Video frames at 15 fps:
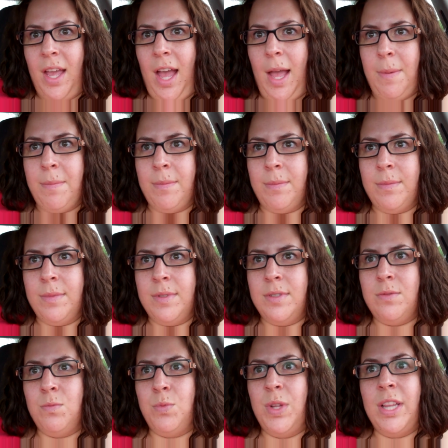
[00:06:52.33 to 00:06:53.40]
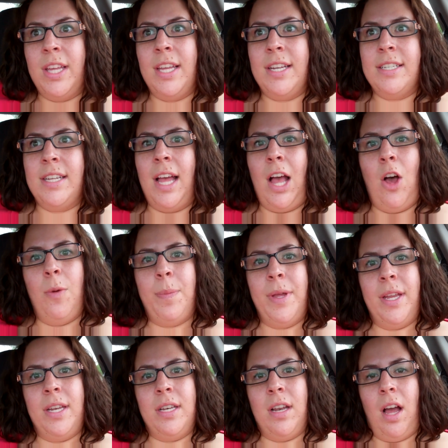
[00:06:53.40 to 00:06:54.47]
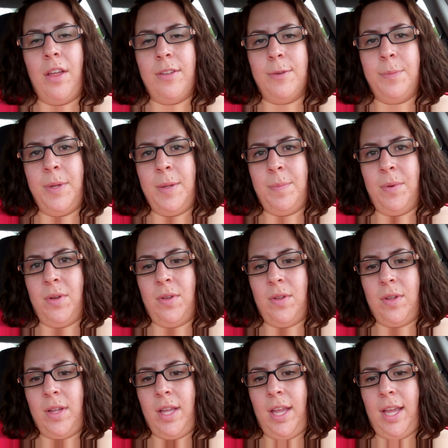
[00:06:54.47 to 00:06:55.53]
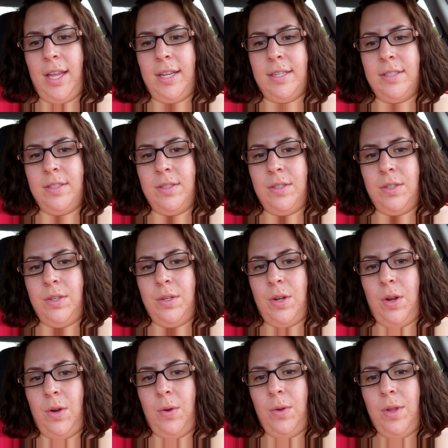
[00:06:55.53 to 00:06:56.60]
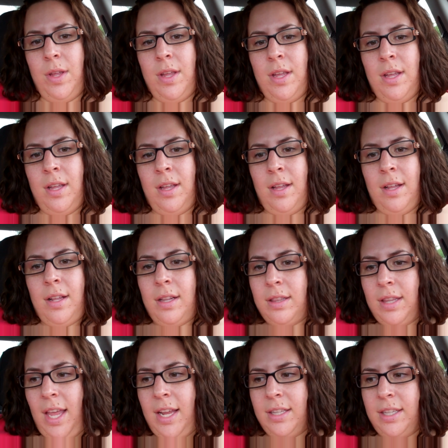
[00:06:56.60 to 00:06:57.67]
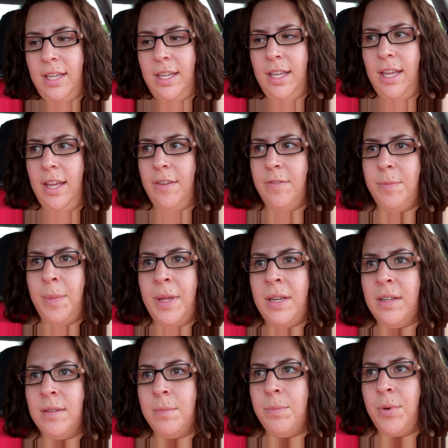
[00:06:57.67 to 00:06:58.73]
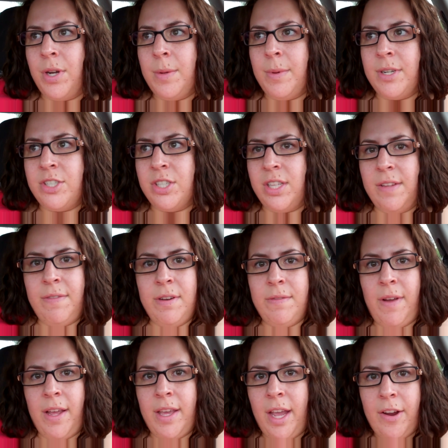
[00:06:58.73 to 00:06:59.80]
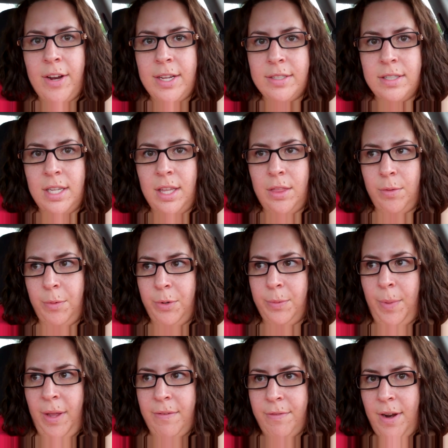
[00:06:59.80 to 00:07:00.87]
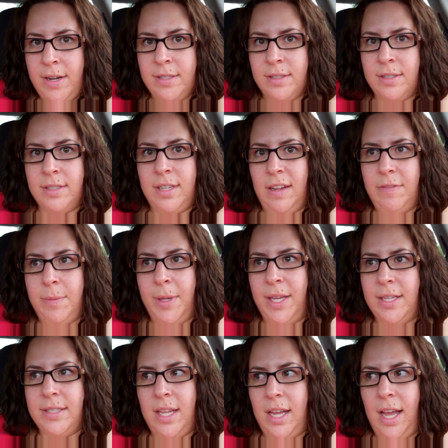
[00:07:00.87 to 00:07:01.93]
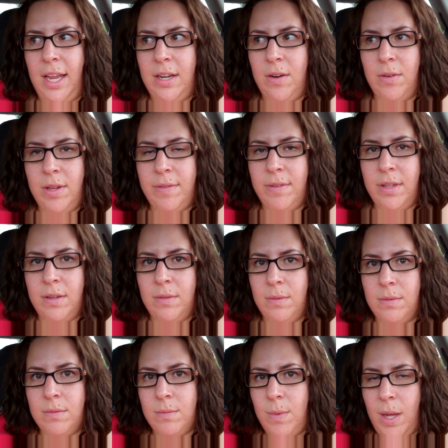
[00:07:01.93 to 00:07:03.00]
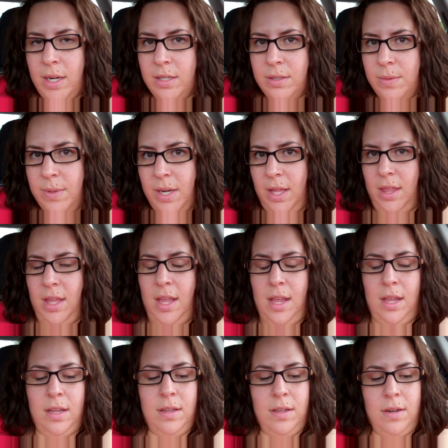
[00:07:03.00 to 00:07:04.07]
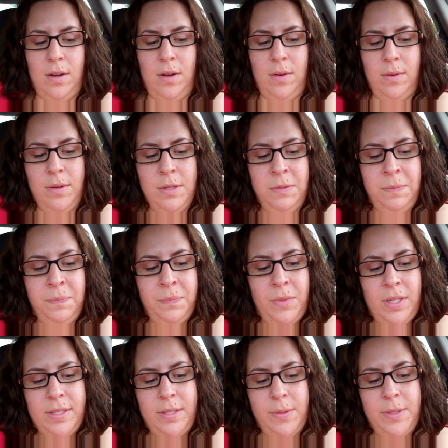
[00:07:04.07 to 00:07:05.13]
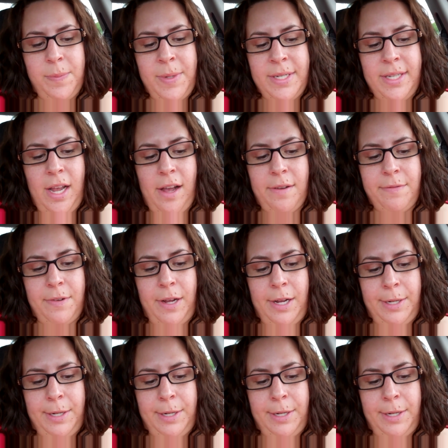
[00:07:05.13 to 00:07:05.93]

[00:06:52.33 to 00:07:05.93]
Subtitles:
I'm really into helping other people, and, you know, lately have been pretty much living vicariously through my friends and stuff, because I don't even want to do anything, you know. So it's been tough.